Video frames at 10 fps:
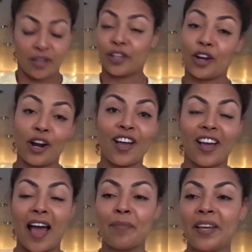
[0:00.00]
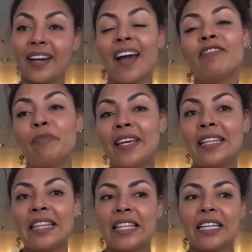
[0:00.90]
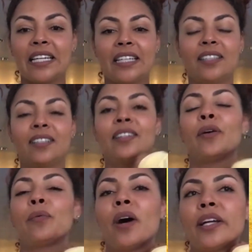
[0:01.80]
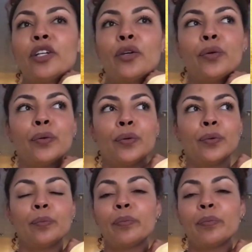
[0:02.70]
Girl, I mean, I've been the one who